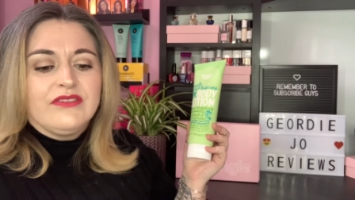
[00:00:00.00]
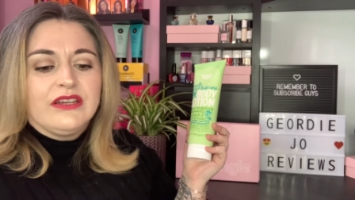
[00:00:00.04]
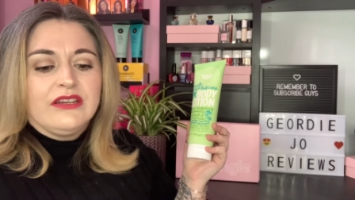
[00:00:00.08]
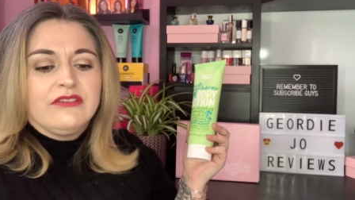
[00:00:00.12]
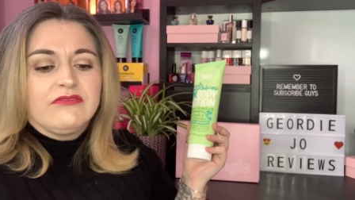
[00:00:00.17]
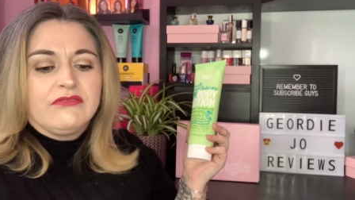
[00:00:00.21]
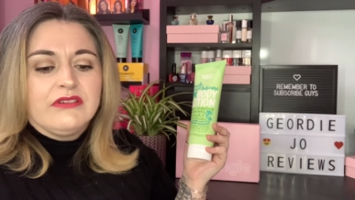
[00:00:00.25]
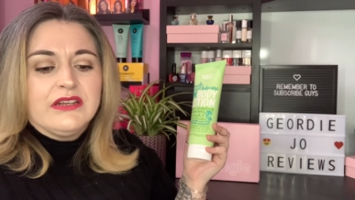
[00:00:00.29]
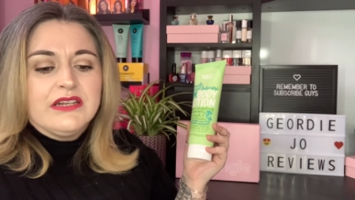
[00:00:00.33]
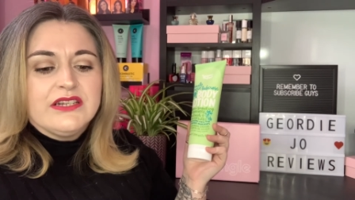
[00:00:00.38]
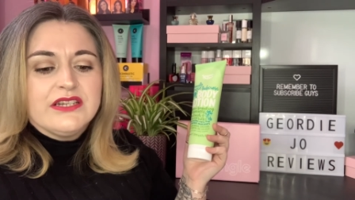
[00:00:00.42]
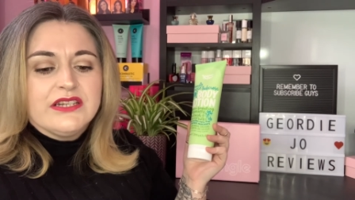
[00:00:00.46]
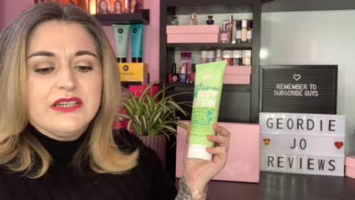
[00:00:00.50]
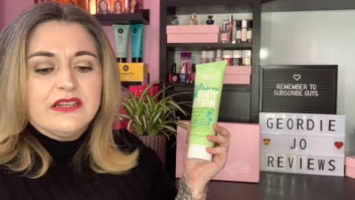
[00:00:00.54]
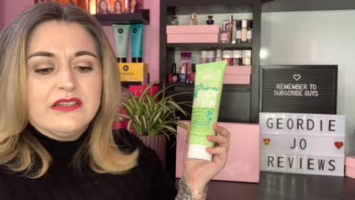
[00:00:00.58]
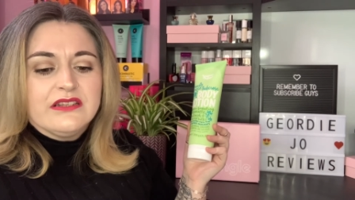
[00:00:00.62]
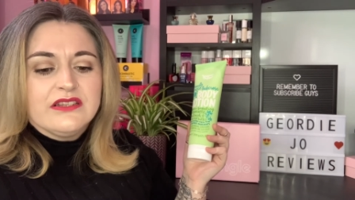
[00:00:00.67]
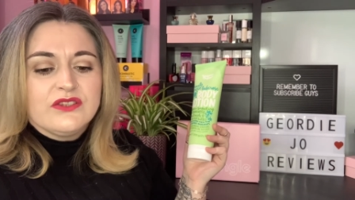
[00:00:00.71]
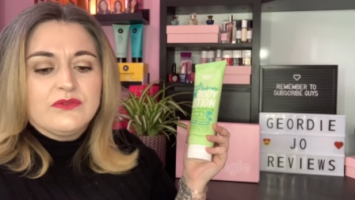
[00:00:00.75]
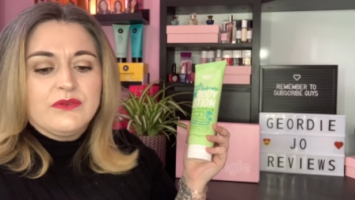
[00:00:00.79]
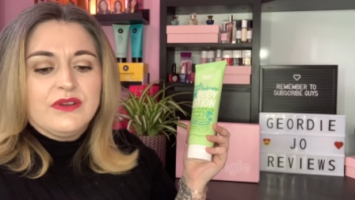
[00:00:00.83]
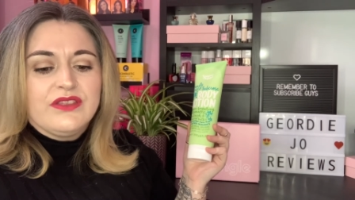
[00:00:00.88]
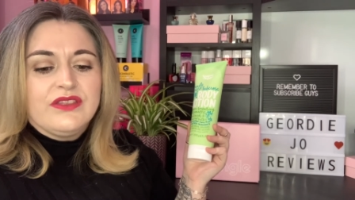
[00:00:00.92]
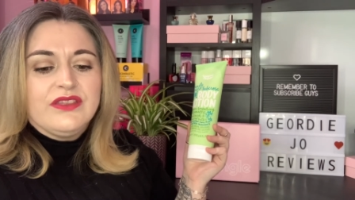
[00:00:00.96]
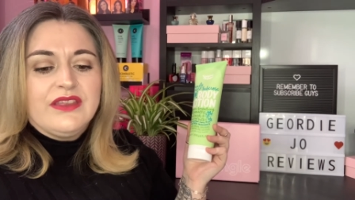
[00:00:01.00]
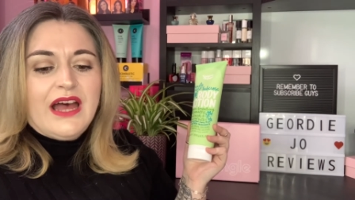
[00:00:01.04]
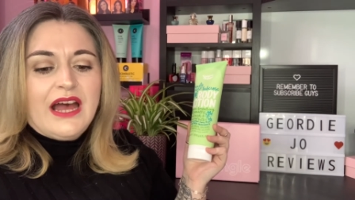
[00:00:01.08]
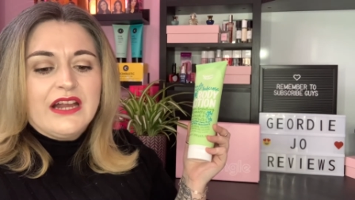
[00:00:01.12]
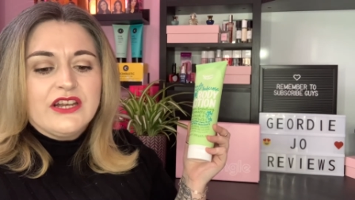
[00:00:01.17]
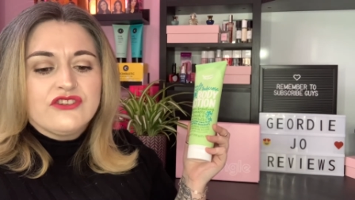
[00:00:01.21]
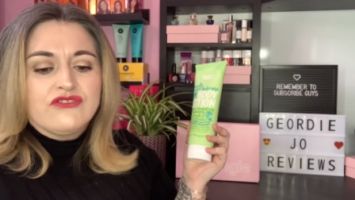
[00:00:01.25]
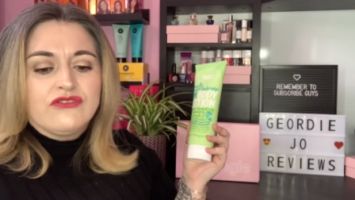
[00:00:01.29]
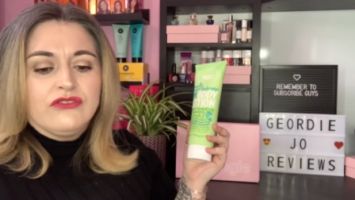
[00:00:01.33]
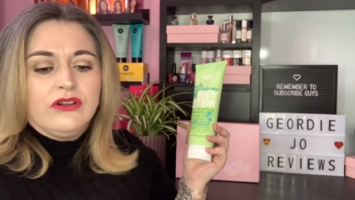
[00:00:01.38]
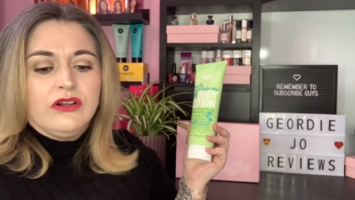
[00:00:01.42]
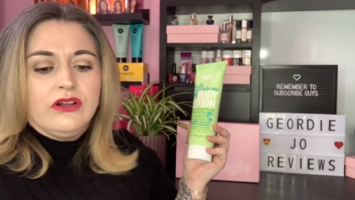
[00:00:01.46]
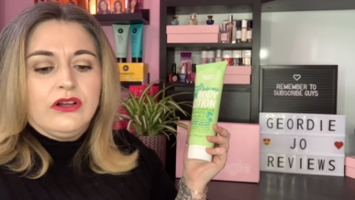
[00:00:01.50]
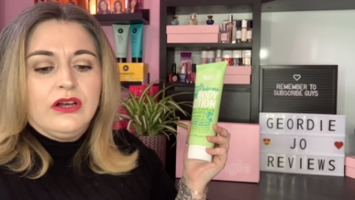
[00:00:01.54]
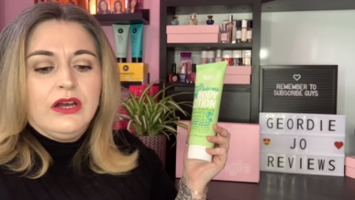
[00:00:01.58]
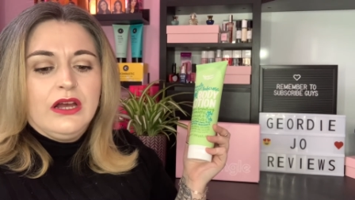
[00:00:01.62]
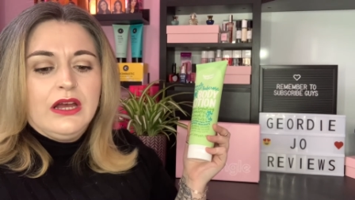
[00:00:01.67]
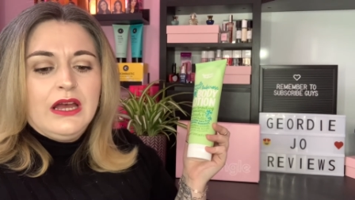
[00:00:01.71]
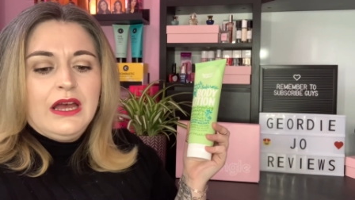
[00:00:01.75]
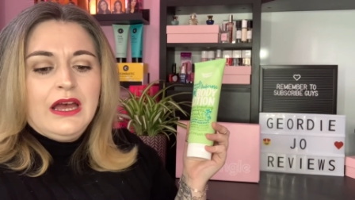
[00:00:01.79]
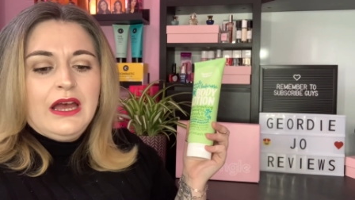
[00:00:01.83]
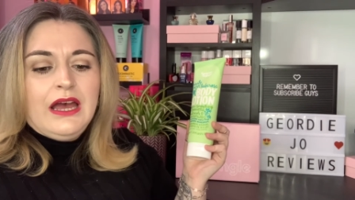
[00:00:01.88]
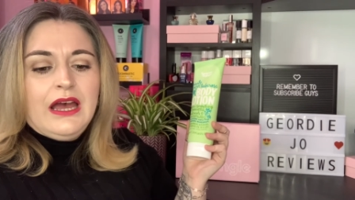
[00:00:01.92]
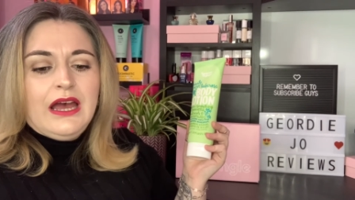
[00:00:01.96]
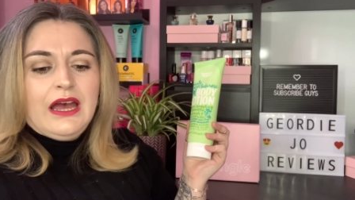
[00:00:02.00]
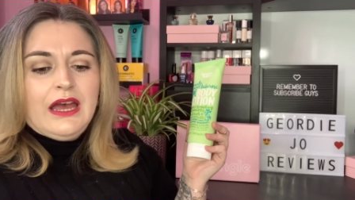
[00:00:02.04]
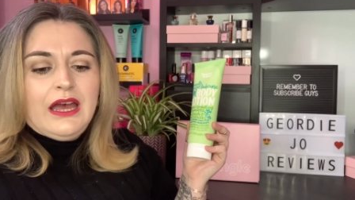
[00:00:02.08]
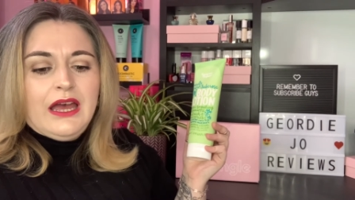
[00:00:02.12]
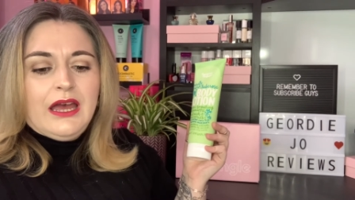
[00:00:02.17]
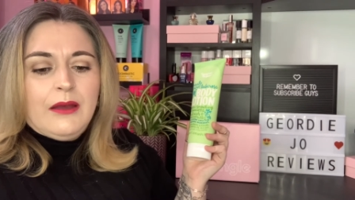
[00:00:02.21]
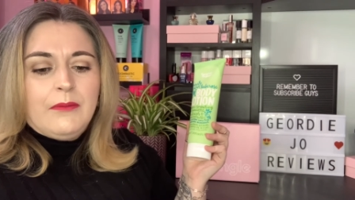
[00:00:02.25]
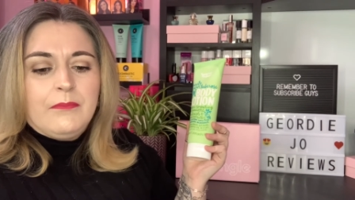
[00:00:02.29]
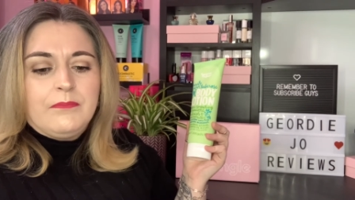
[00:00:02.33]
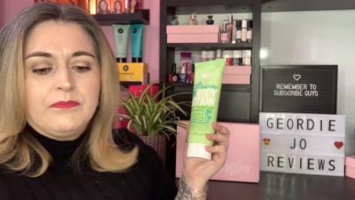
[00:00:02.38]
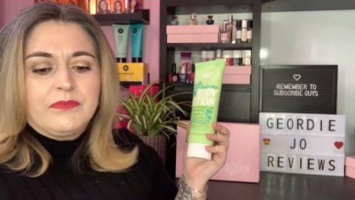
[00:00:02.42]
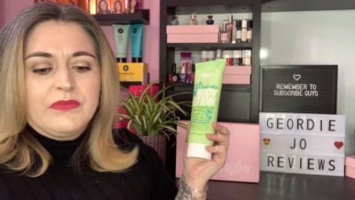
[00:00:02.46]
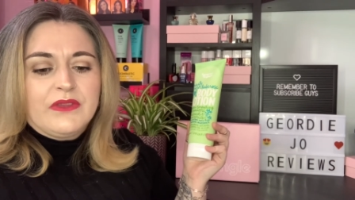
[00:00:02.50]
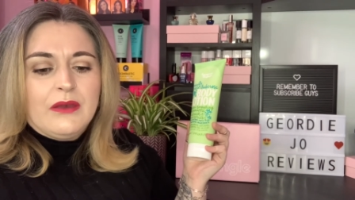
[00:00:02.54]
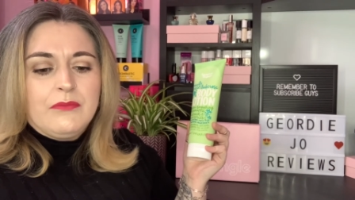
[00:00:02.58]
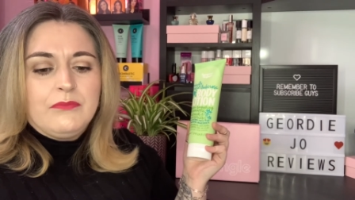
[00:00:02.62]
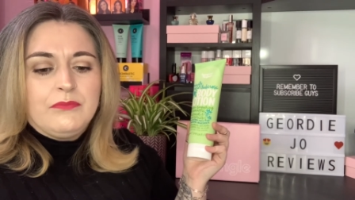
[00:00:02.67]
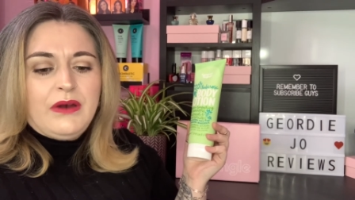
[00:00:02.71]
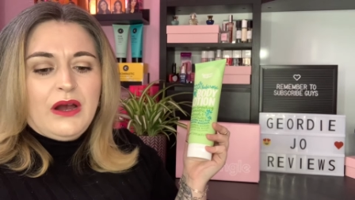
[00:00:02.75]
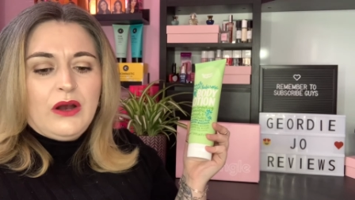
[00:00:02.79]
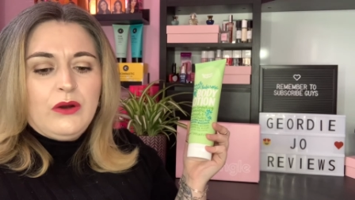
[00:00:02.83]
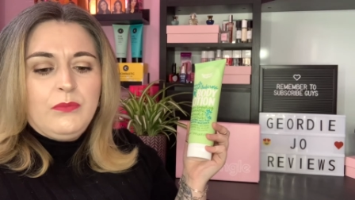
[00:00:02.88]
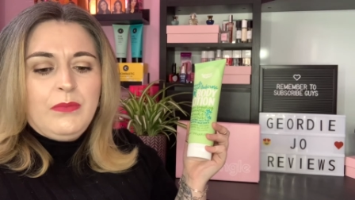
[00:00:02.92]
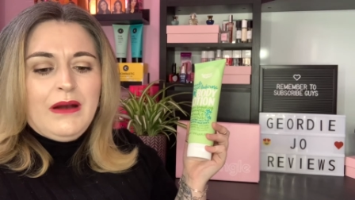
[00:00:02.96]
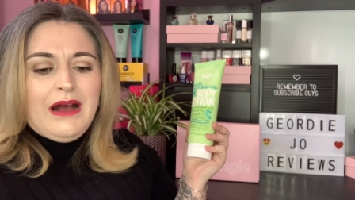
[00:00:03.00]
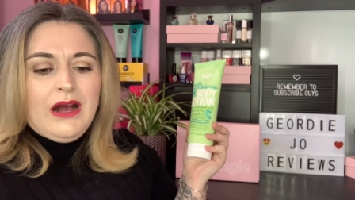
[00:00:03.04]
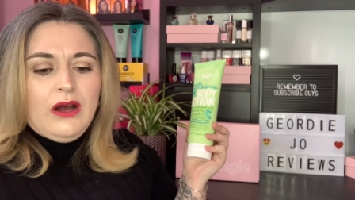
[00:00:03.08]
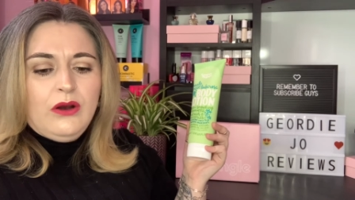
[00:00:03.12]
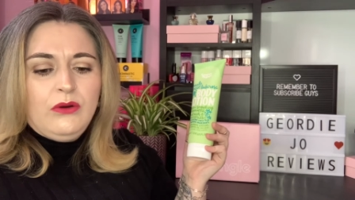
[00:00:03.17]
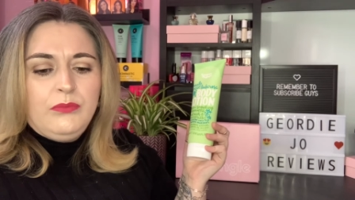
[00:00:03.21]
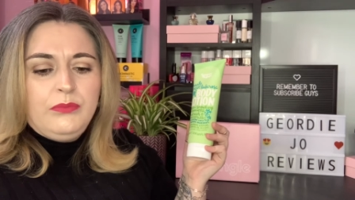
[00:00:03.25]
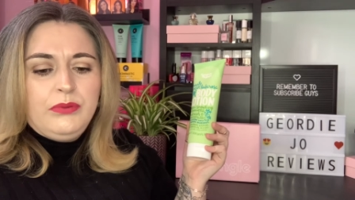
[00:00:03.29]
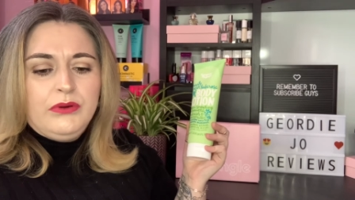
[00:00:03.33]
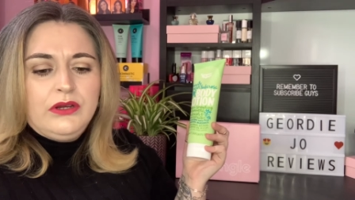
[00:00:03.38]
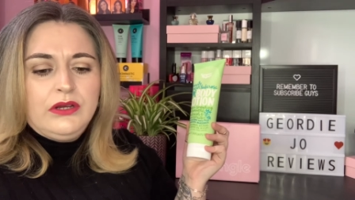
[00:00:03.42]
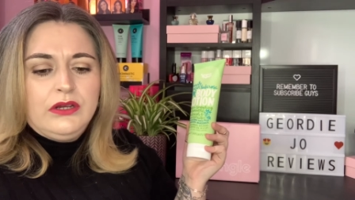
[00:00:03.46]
ingredients with natural um, baobab.